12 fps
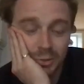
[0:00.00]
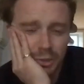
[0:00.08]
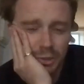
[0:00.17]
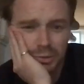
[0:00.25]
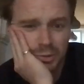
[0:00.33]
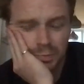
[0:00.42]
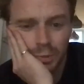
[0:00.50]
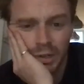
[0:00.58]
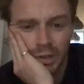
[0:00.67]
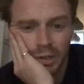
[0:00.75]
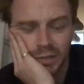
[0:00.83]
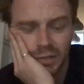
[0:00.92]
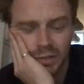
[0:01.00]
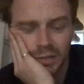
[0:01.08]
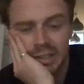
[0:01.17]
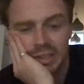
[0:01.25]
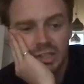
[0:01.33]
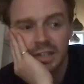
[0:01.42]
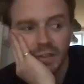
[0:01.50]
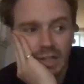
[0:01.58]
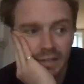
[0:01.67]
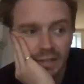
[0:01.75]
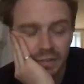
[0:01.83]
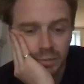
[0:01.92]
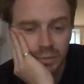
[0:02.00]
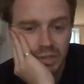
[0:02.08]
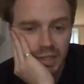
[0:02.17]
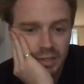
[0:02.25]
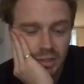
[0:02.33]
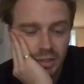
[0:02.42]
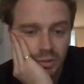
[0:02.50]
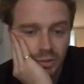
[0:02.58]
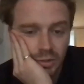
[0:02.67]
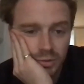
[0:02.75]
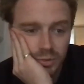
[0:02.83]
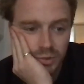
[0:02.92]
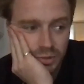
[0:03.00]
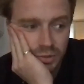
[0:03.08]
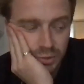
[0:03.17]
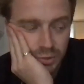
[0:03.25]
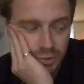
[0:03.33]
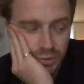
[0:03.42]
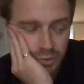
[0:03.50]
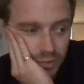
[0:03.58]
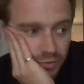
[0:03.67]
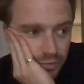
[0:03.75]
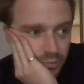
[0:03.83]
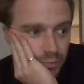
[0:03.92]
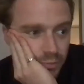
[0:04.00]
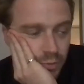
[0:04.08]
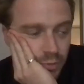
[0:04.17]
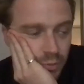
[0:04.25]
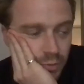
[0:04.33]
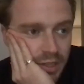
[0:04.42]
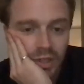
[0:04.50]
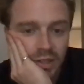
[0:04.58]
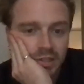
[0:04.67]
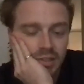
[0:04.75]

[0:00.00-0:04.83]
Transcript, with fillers: which was wonderful. It just didn't feel like a film set at all, which was sort of why it worked.